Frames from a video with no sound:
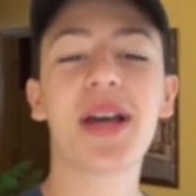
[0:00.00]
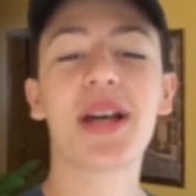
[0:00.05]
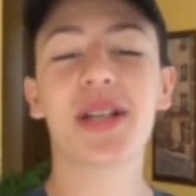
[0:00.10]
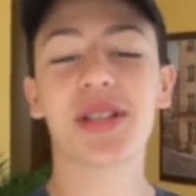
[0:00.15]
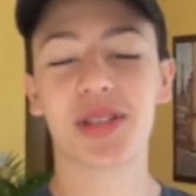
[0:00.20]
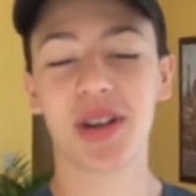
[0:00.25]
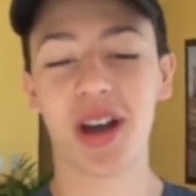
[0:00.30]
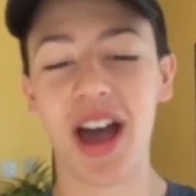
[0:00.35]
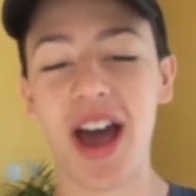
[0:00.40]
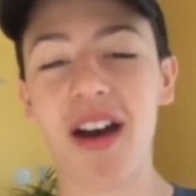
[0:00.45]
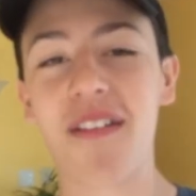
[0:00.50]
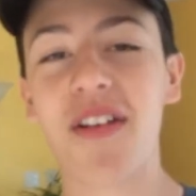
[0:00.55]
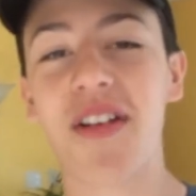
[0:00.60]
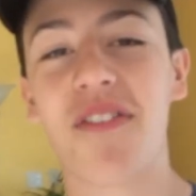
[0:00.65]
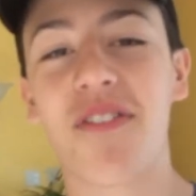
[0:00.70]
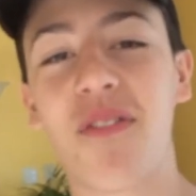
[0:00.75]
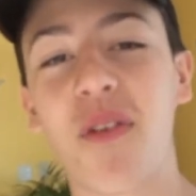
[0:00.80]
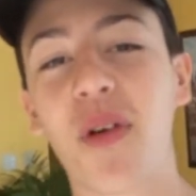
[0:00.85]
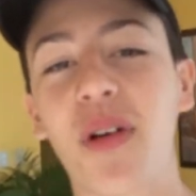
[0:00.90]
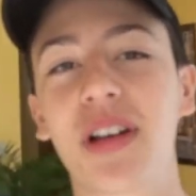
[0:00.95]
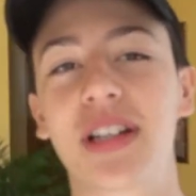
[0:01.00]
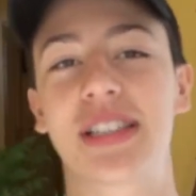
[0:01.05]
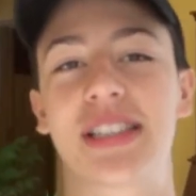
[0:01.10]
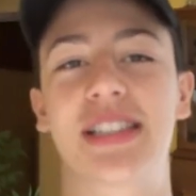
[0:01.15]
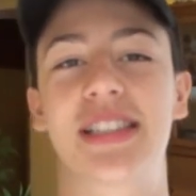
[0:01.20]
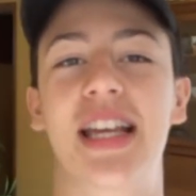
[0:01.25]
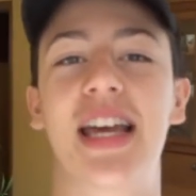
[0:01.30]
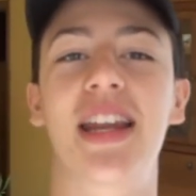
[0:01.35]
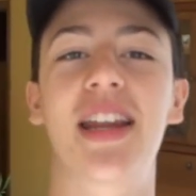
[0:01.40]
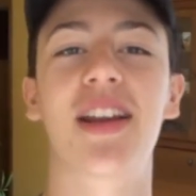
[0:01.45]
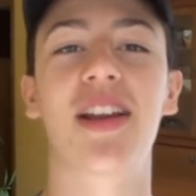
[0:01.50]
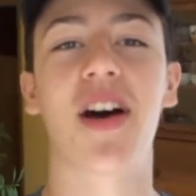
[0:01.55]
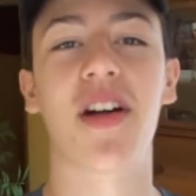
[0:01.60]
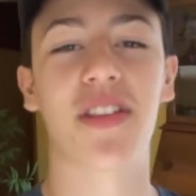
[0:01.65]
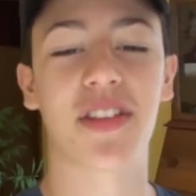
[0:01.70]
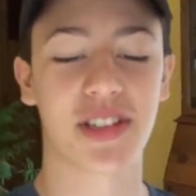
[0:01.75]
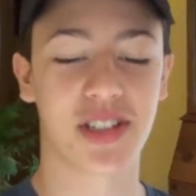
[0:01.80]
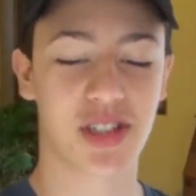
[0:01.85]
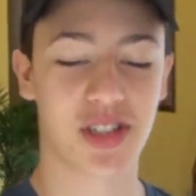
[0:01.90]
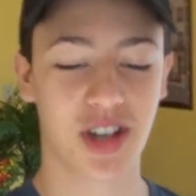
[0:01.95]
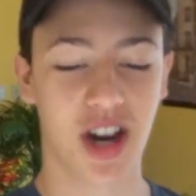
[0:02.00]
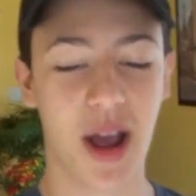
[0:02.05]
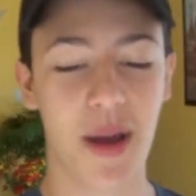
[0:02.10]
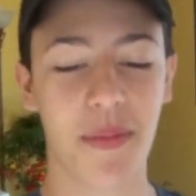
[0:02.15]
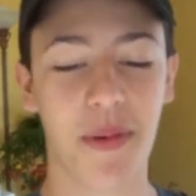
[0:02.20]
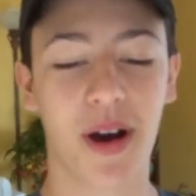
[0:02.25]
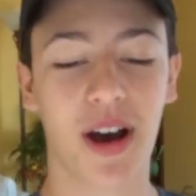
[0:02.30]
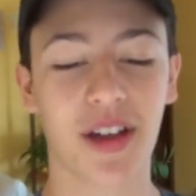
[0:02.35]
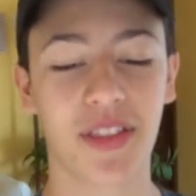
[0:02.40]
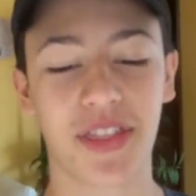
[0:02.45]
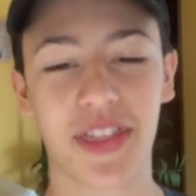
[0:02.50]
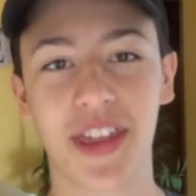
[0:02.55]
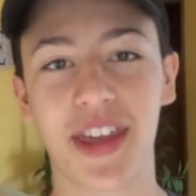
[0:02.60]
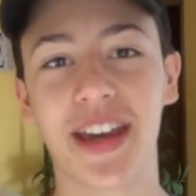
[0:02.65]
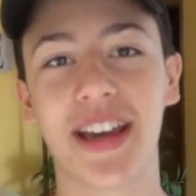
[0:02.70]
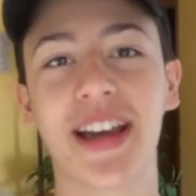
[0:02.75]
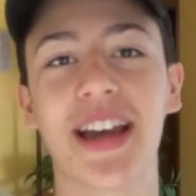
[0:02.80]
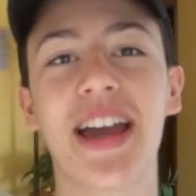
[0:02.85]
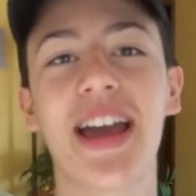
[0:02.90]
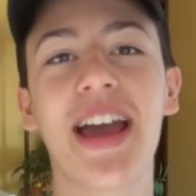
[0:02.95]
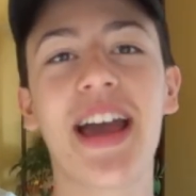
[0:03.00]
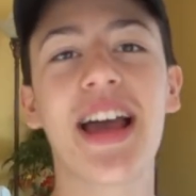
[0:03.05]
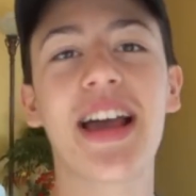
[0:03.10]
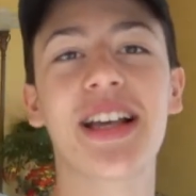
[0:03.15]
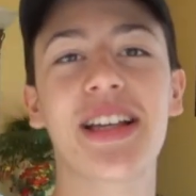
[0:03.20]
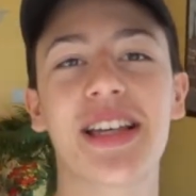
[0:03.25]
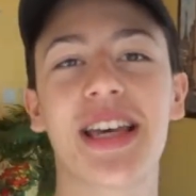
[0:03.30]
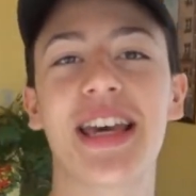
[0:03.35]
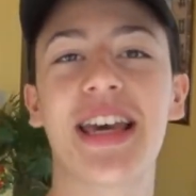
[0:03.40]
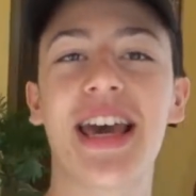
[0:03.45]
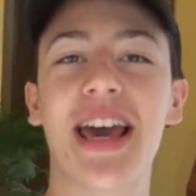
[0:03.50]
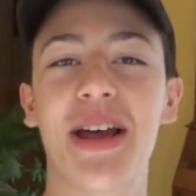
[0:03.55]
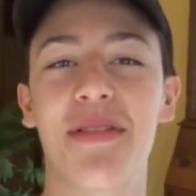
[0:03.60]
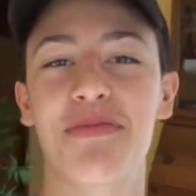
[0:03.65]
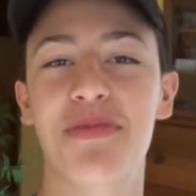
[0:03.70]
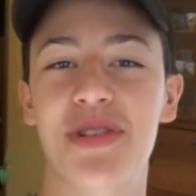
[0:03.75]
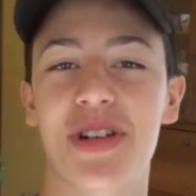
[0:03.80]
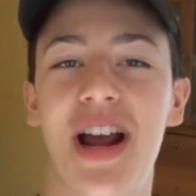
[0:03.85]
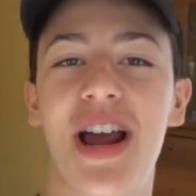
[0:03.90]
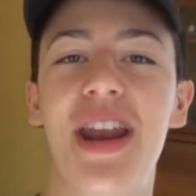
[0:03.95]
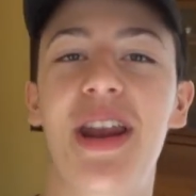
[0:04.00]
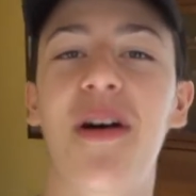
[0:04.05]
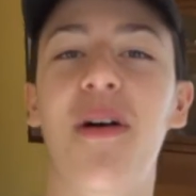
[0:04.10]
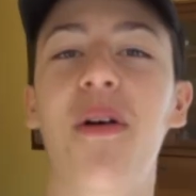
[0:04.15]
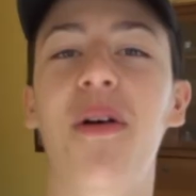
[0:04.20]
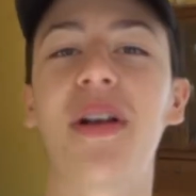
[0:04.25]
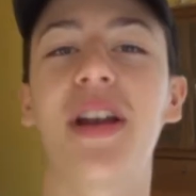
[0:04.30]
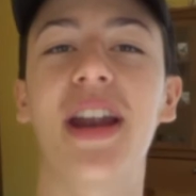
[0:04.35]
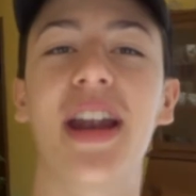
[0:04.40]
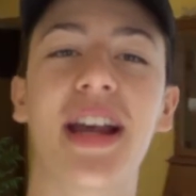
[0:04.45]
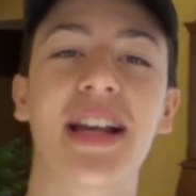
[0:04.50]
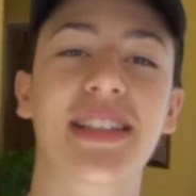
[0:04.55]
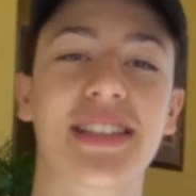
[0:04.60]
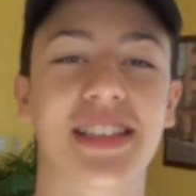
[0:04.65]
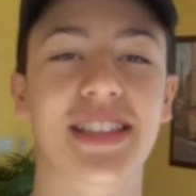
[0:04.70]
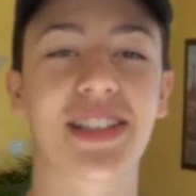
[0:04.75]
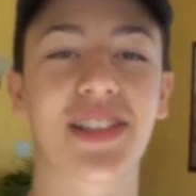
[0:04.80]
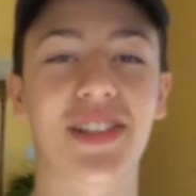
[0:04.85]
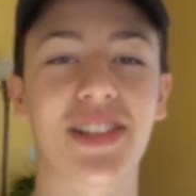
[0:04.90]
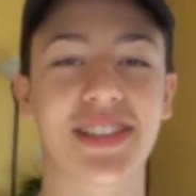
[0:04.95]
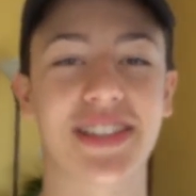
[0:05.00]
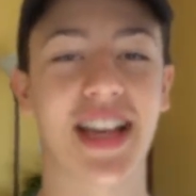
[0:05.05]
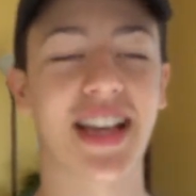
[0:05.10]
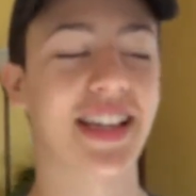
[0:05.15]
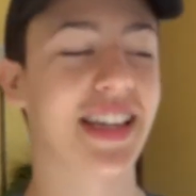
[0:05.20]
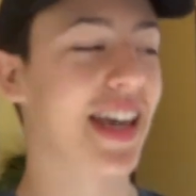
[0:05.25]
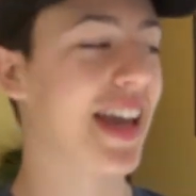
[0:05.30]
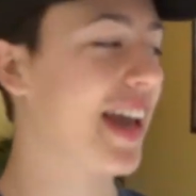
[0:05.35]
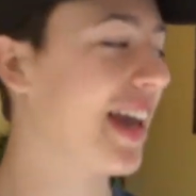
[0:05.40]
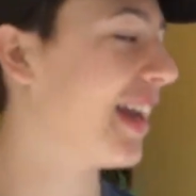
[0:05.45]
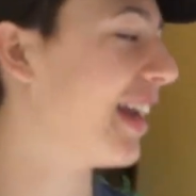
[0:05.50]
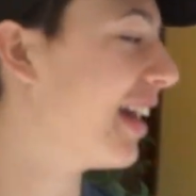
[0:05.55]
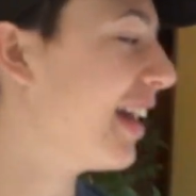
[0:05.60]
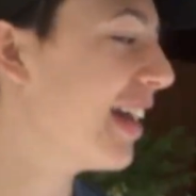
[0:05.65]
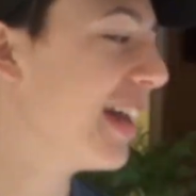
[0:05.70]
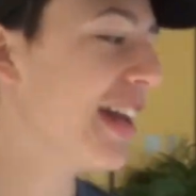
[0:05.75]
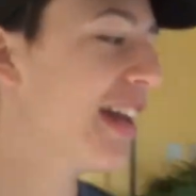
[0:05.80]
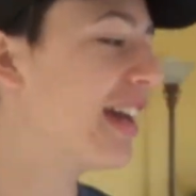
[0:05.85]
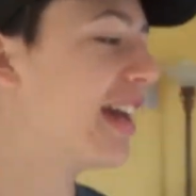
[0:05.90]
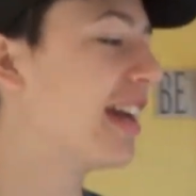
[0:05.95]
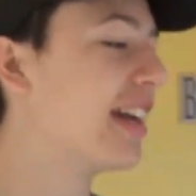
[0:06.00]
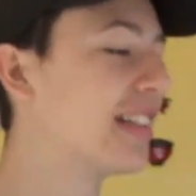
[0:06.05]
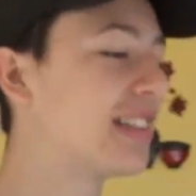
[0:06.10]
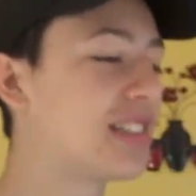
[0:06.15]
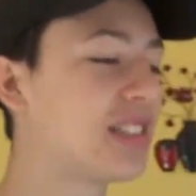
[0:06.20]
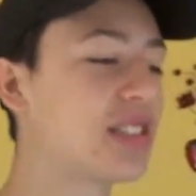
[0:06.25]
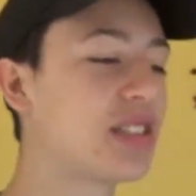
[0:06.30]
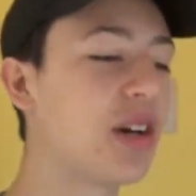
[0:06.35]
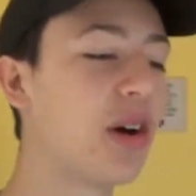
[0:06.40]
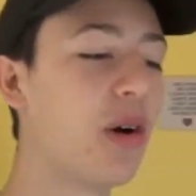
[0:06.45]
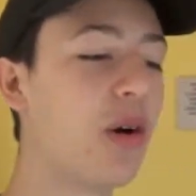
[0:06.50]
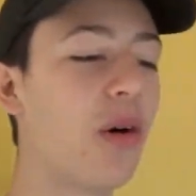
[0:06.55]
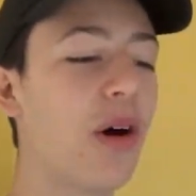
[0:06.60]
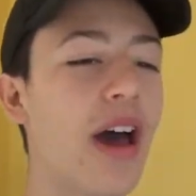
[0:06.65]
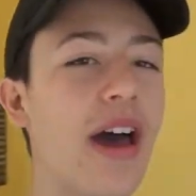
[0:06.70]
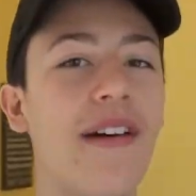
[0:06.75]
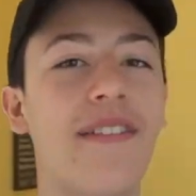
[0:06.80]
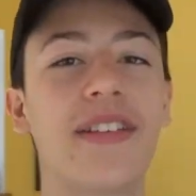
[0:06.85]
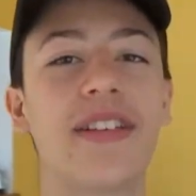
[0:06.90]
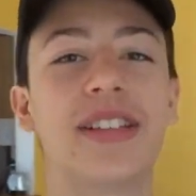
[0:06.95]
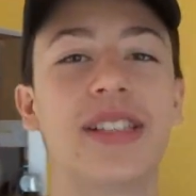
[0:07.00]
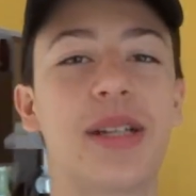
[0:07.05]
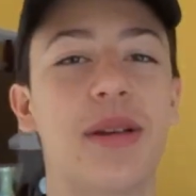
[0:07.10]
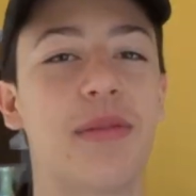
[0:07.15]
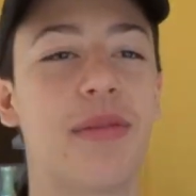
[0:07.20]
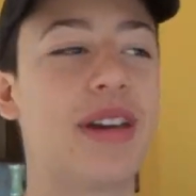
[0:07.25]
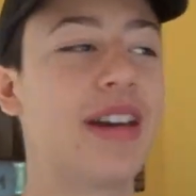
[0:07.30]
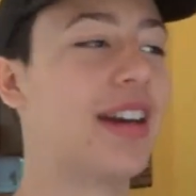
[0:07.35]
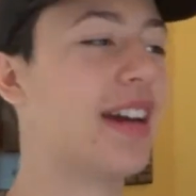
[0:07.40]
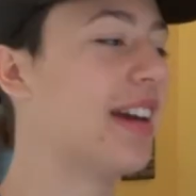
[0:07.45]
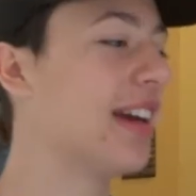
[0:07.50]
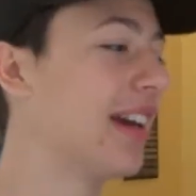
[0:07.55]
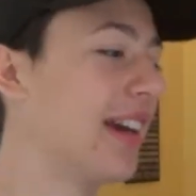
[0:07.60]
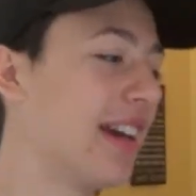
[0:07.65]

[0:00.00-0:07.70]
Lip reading: So I have it full extended on this tripod thing, and I'm trying to hold it as little as I can. It's so heavy to me.